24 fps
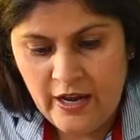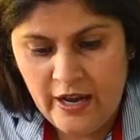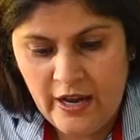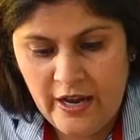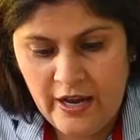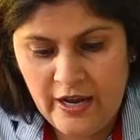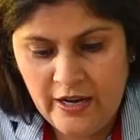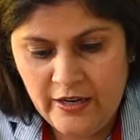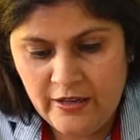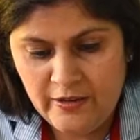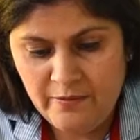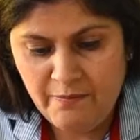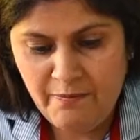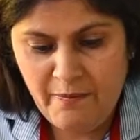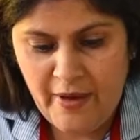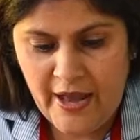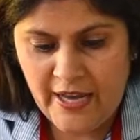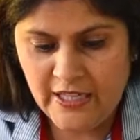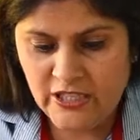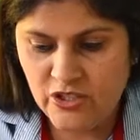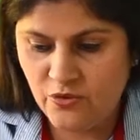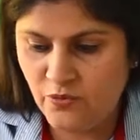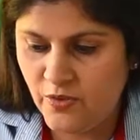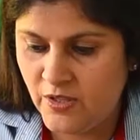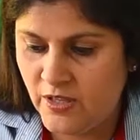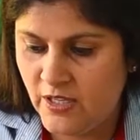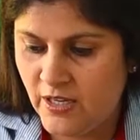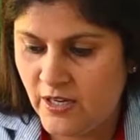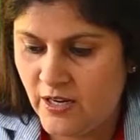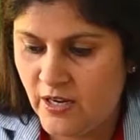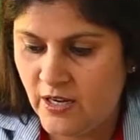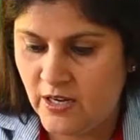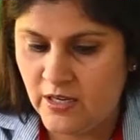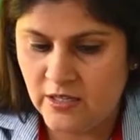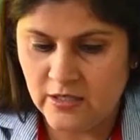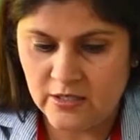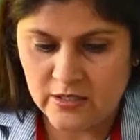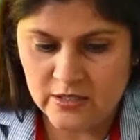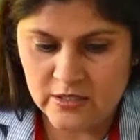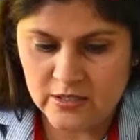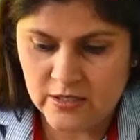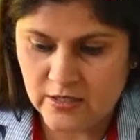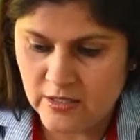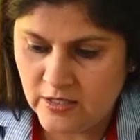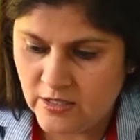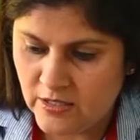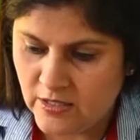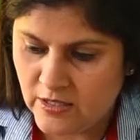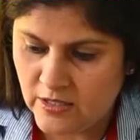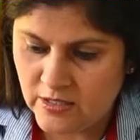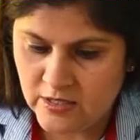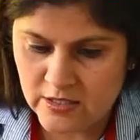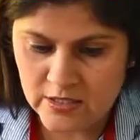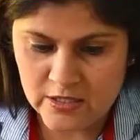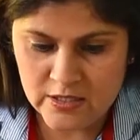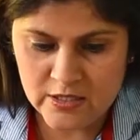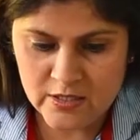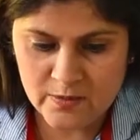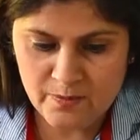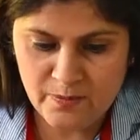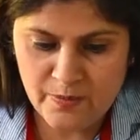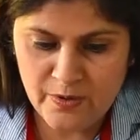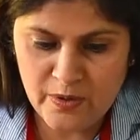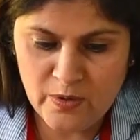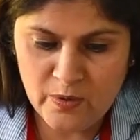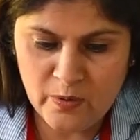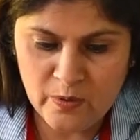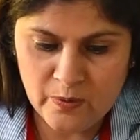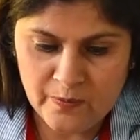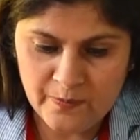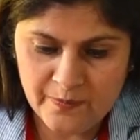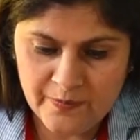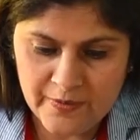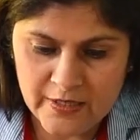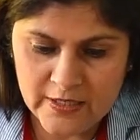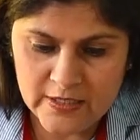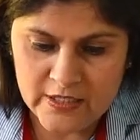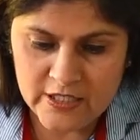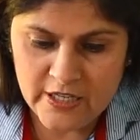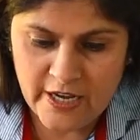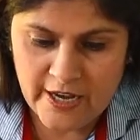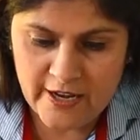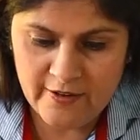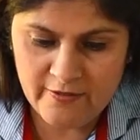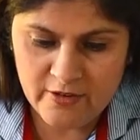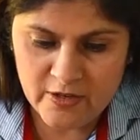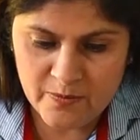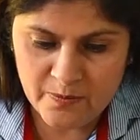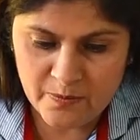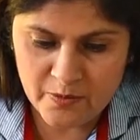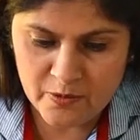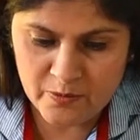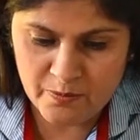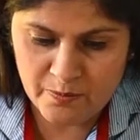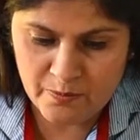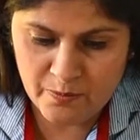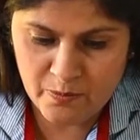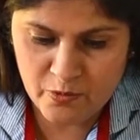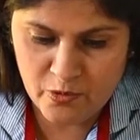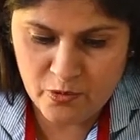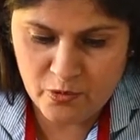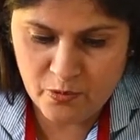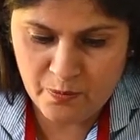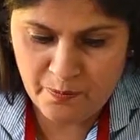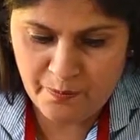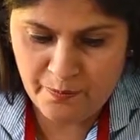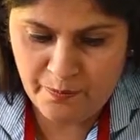and match with the colors. This is blue, the child will put blue